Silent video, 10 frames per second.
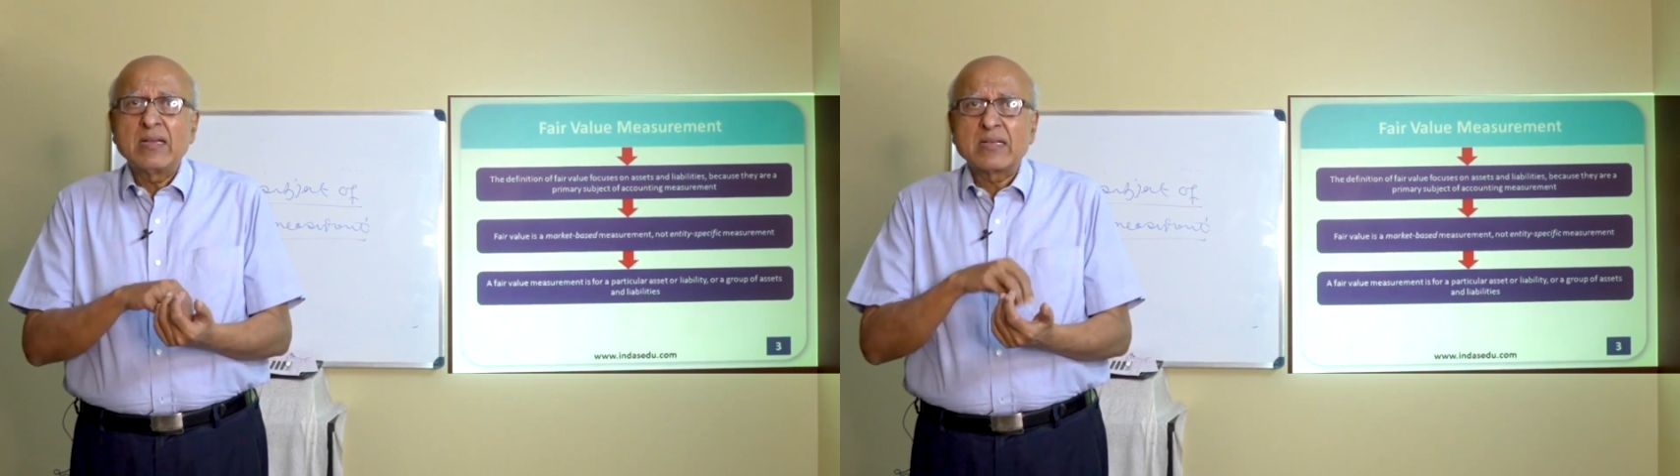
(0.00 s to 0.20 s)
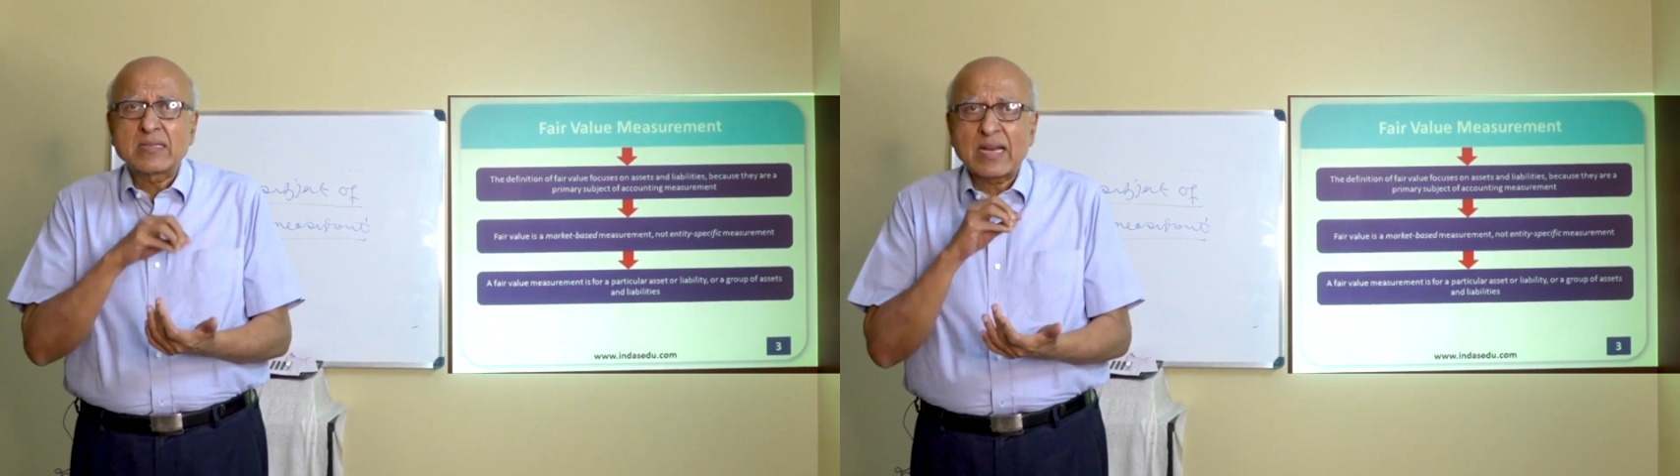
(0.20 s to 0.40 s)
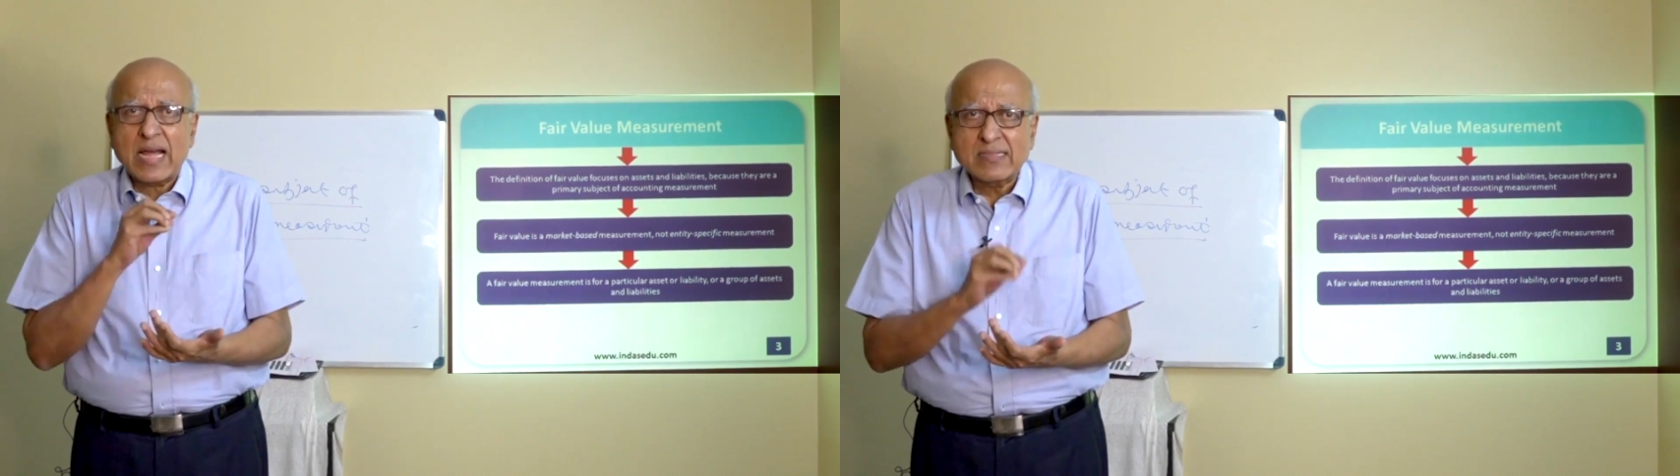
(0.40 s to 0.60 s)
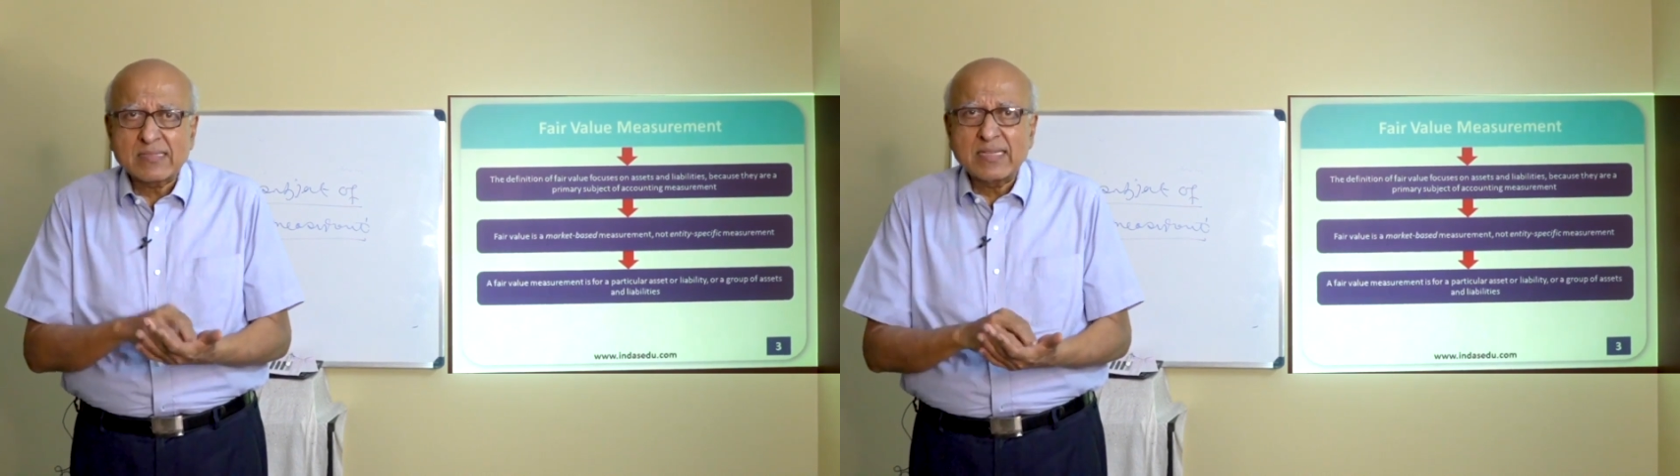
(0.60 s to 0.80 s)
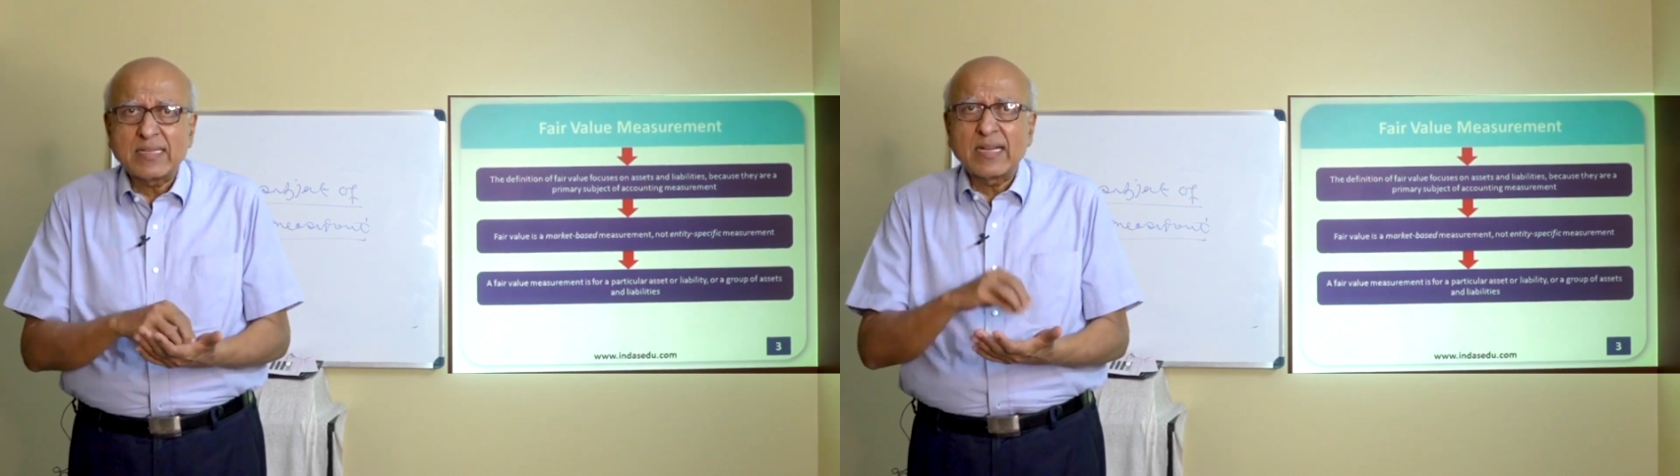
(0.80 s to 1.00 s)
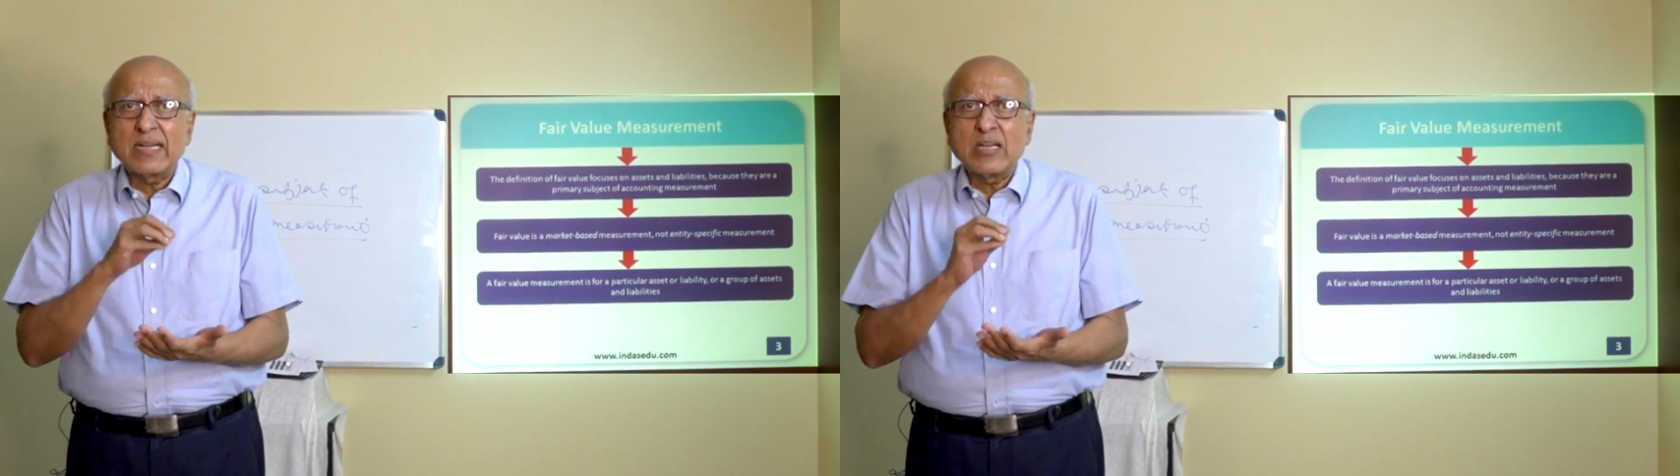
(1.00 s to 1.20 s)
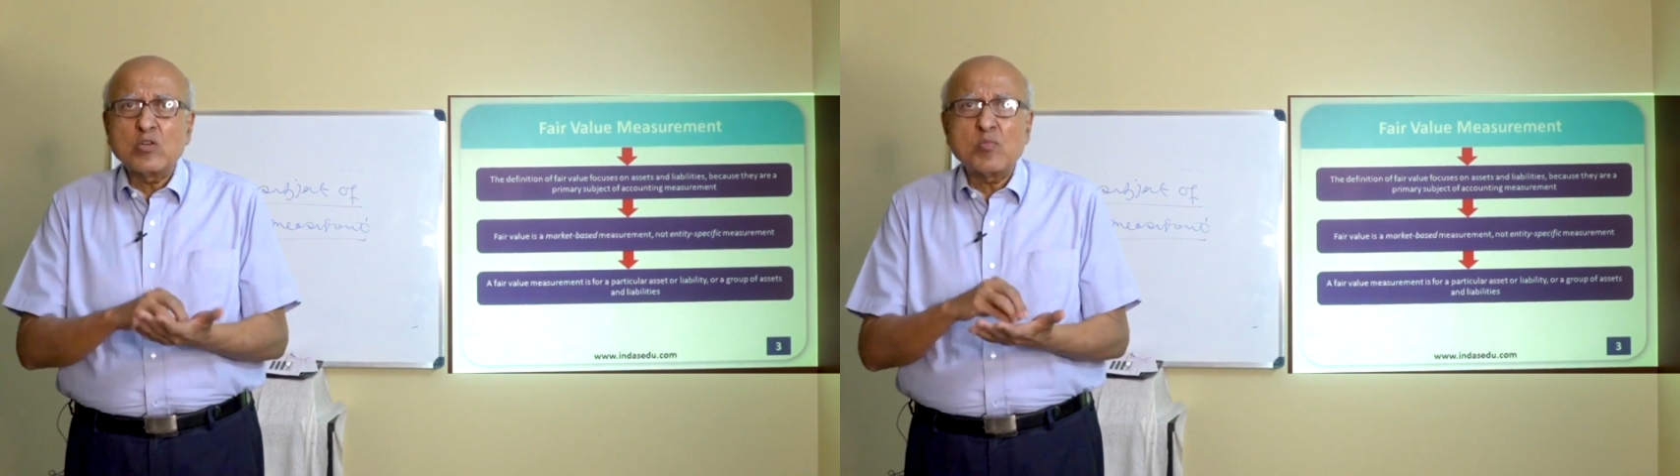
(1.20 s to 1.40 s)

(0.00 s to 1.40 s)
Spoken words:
translated into